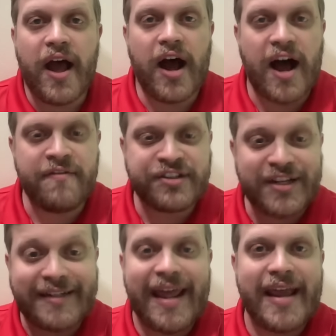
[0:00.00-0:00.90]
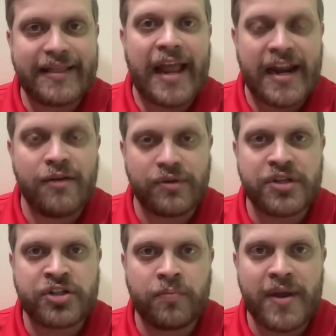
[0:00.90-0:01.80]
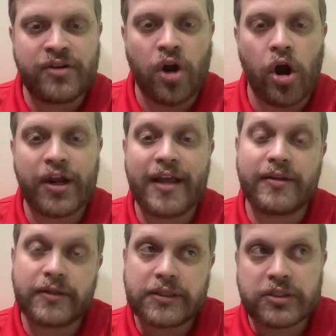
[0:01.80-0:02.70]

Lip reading: Obviously, Dan Lanning was such a big target.